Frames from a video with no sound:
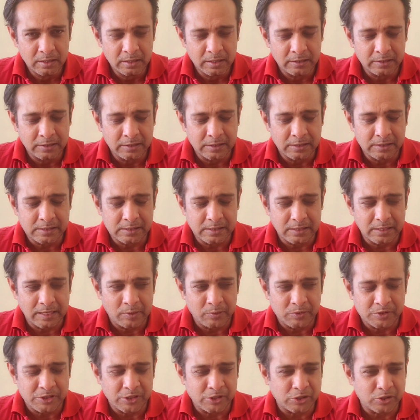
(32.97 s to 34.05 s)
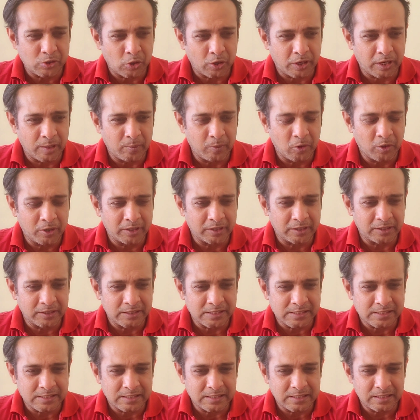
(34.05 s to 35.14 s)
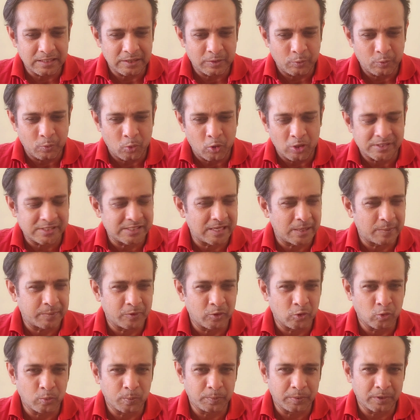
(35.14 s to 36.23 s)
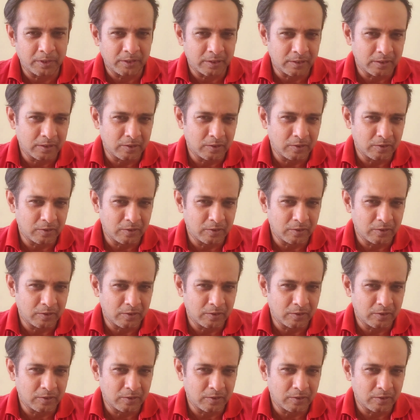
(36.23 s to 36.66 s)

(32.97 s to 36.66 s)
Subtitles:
And I was just talking about it in a WhatsApp group in